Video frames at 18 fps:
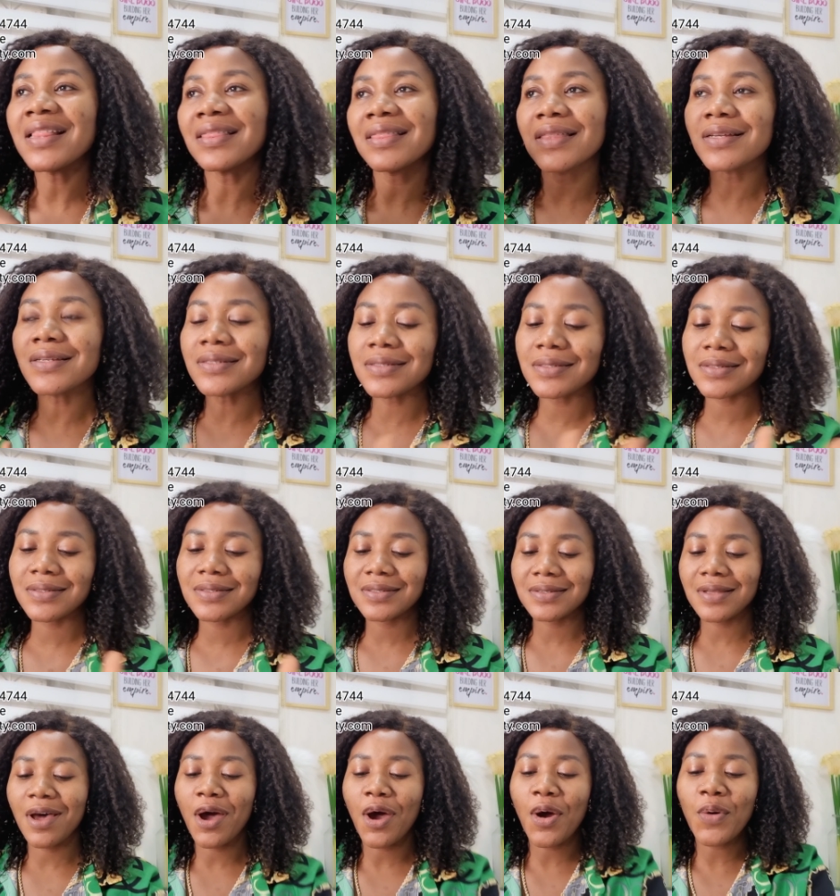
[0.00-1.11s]
in this
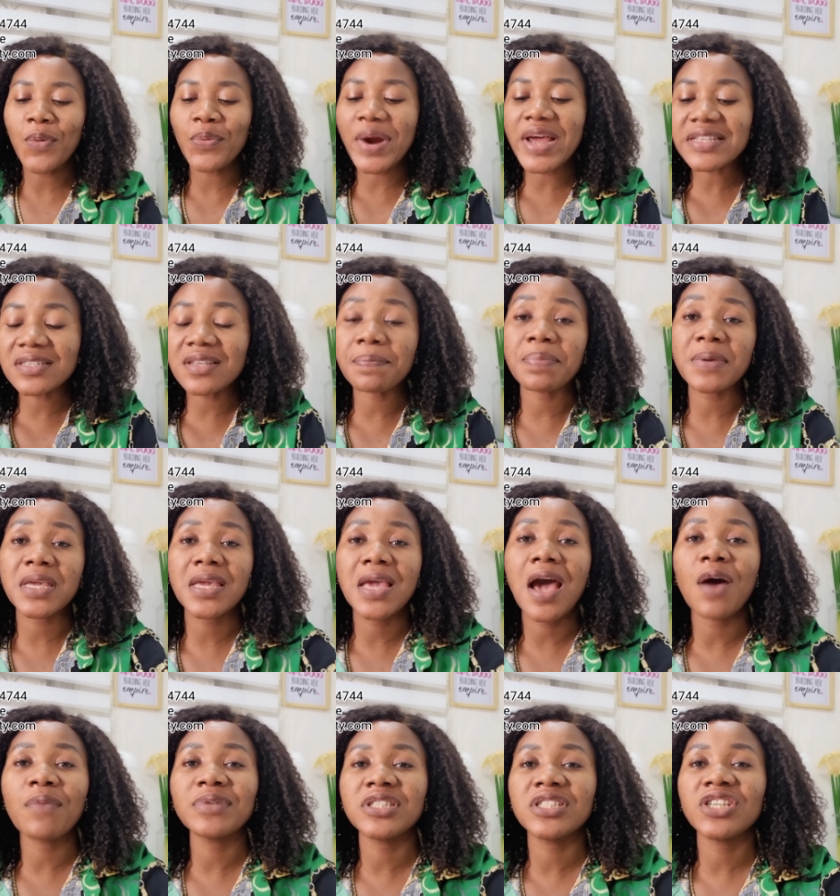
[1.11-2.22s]
recipe
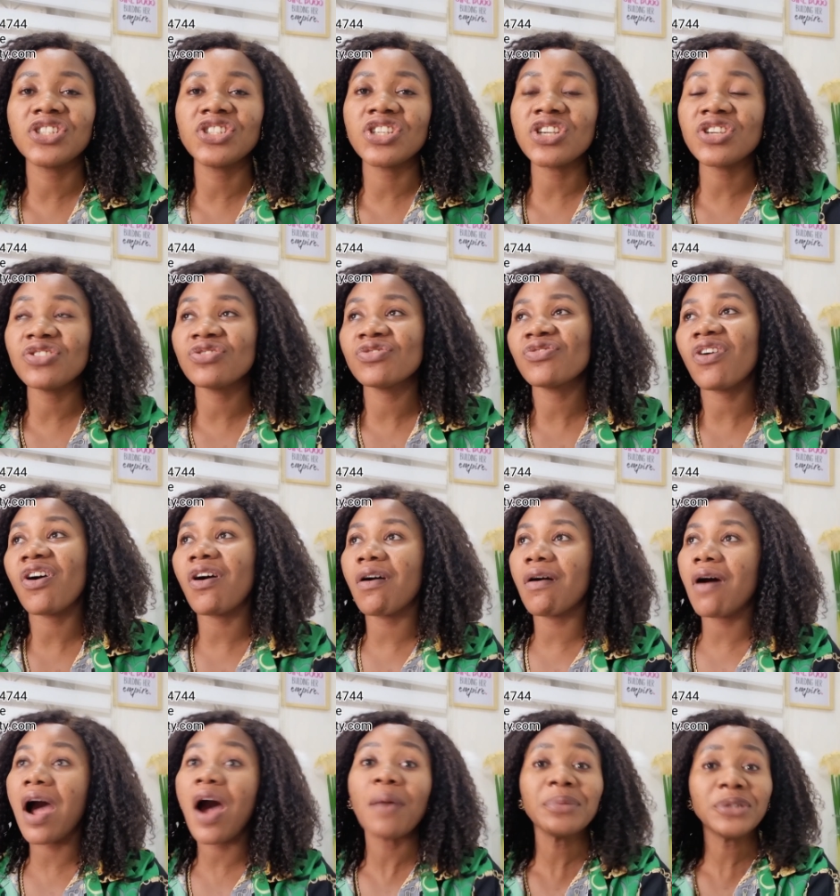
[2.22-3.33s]
I'll be teaching you,
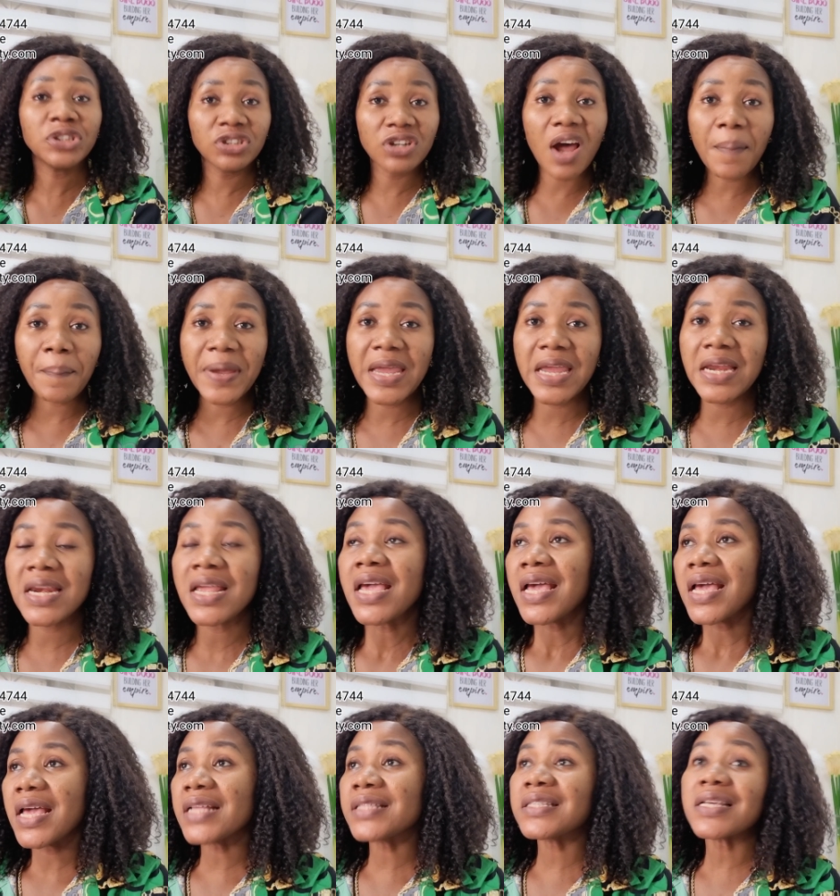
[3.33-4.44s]
or I'll be dropping,
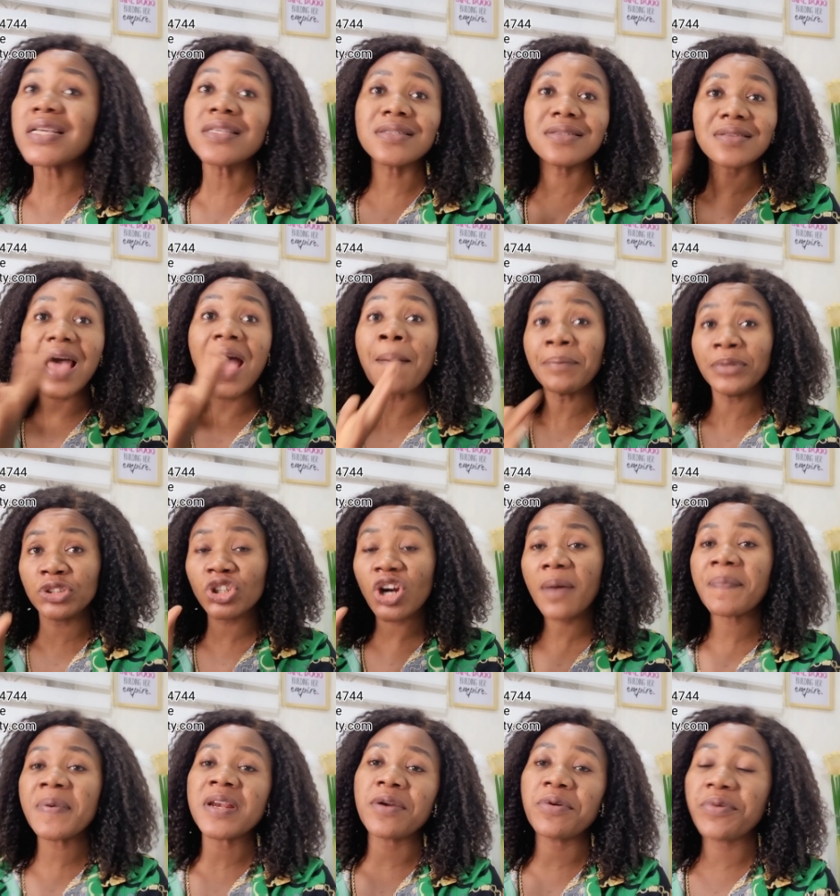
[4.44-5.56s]
I'm
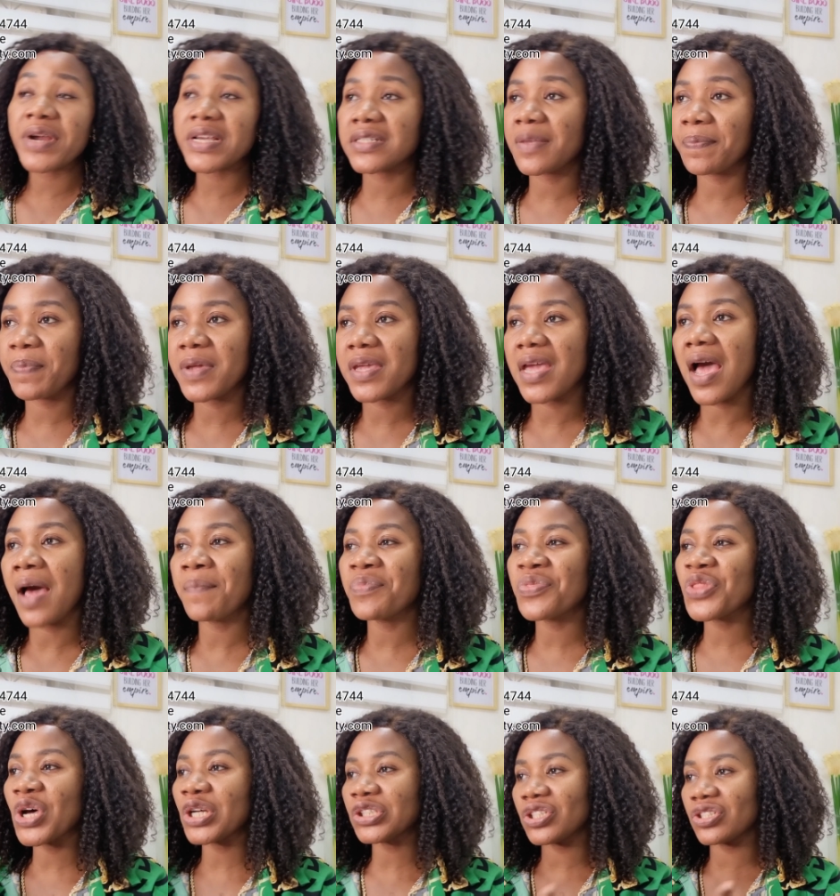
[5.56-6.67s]
dropping a recipe,
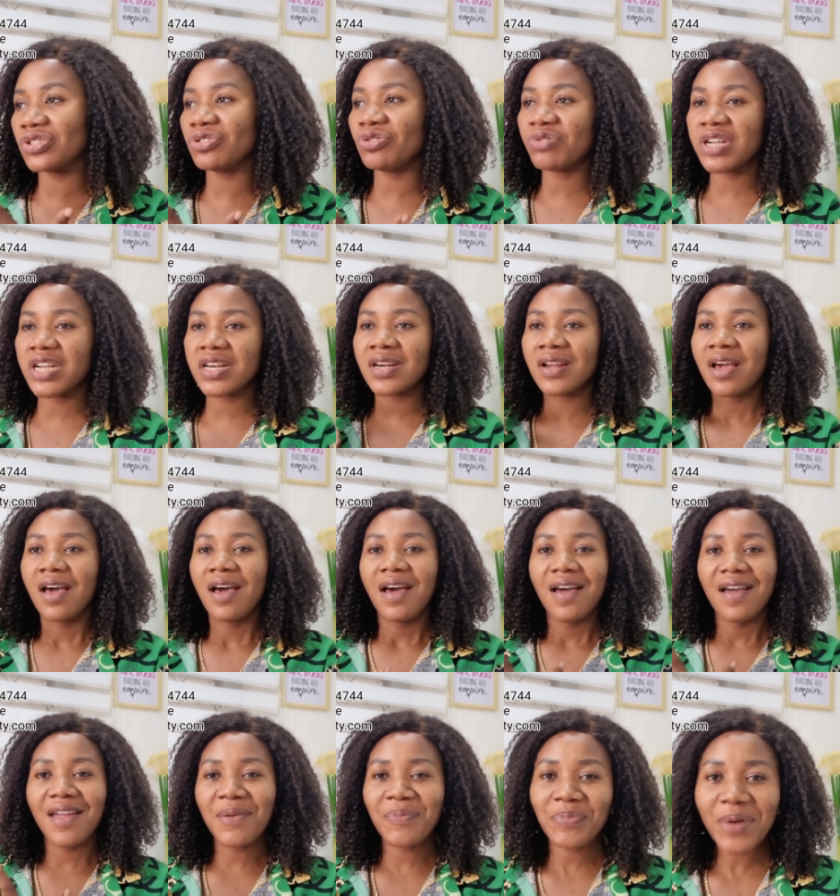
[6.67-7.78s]
I'm not doing
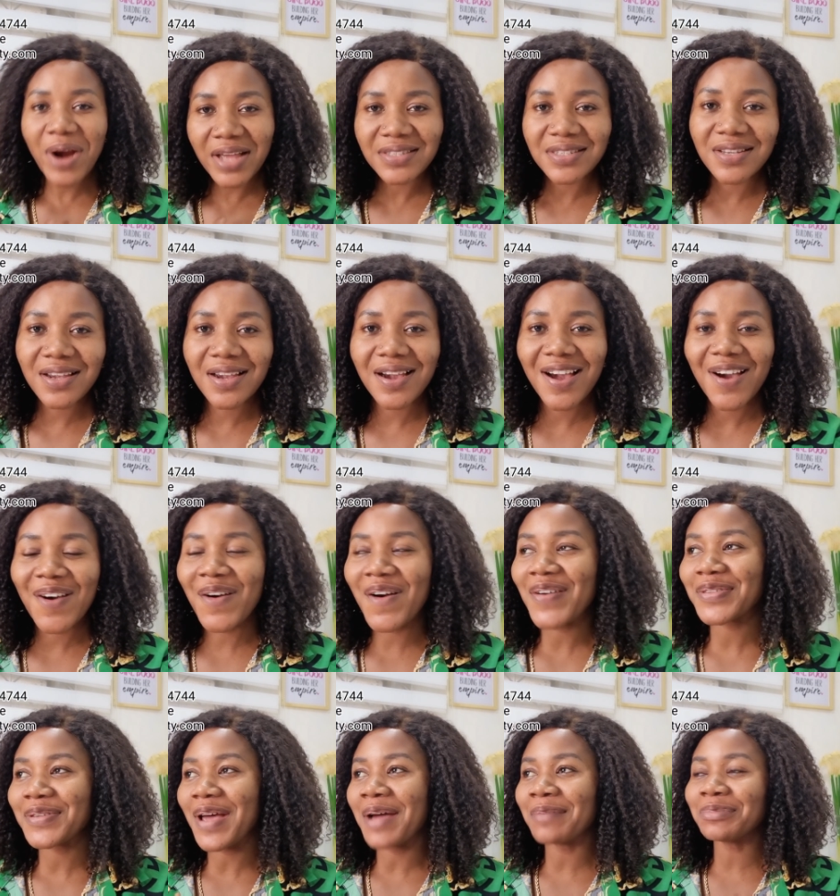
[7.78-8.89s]
a practical,
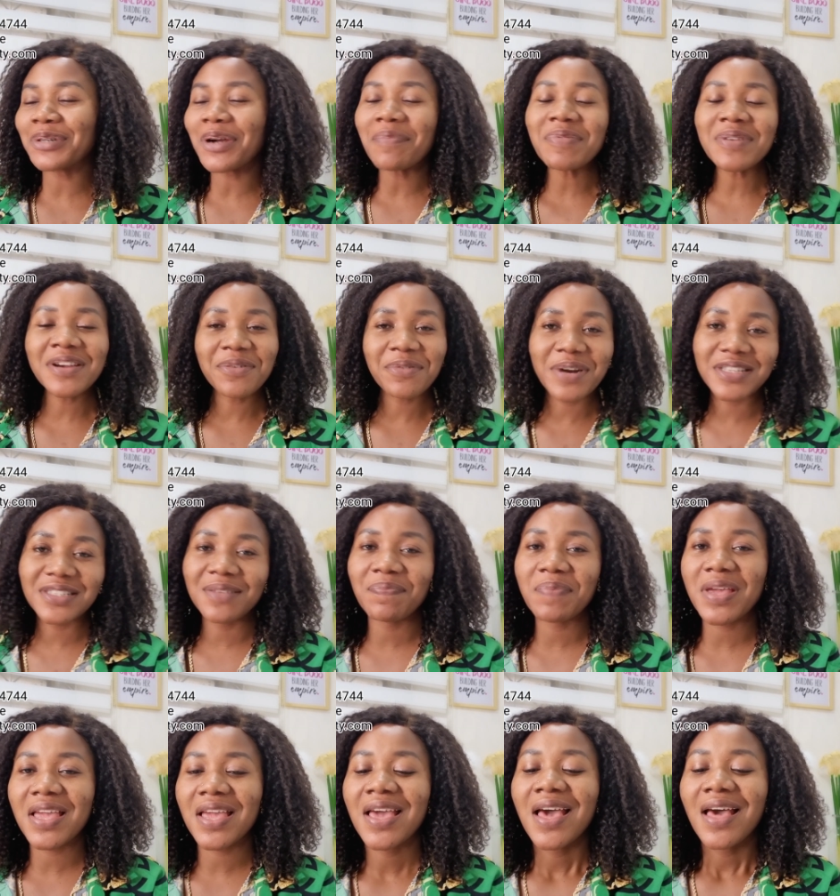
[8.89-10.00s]
so I'm dropping a
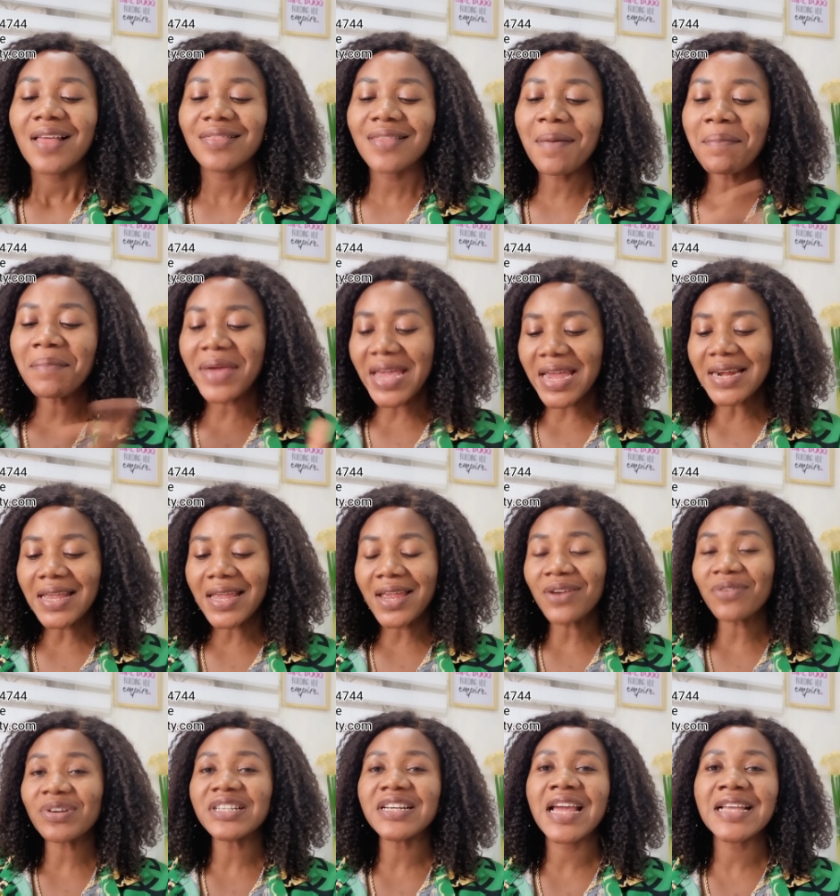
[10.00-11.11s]
recipe. The main
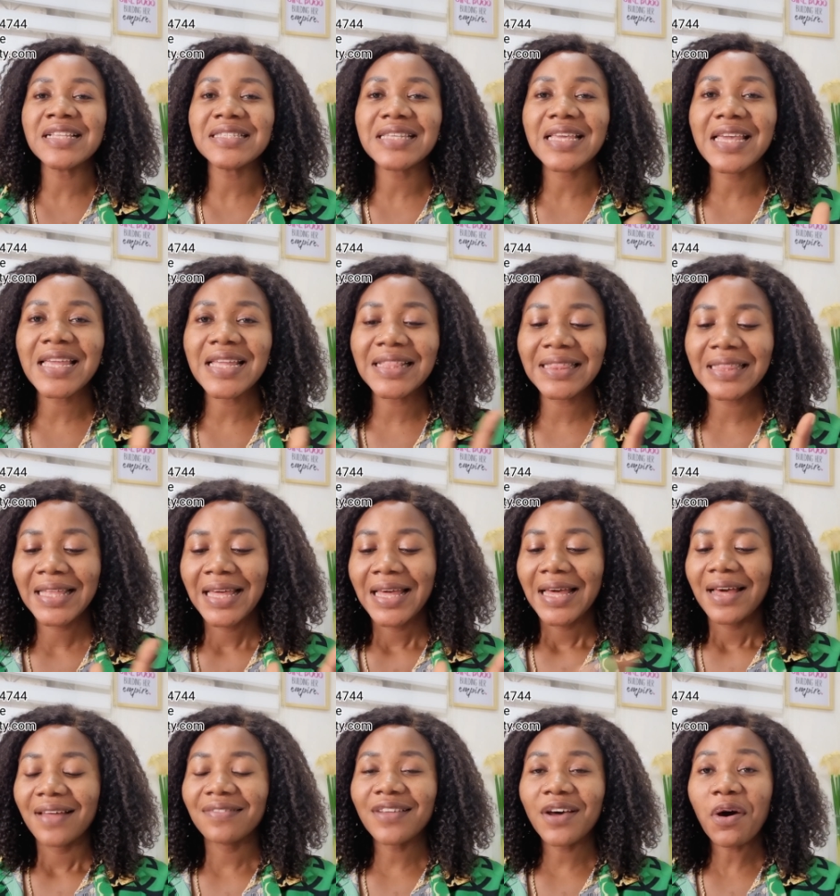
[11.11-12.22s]
ingredient in
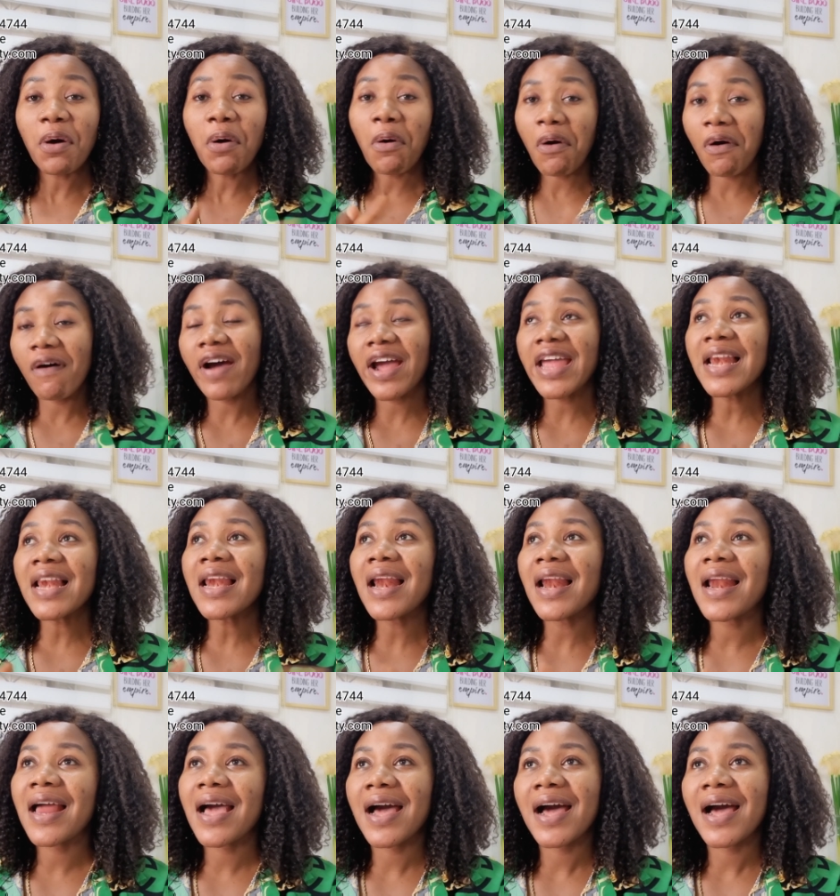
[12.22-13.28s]
the oil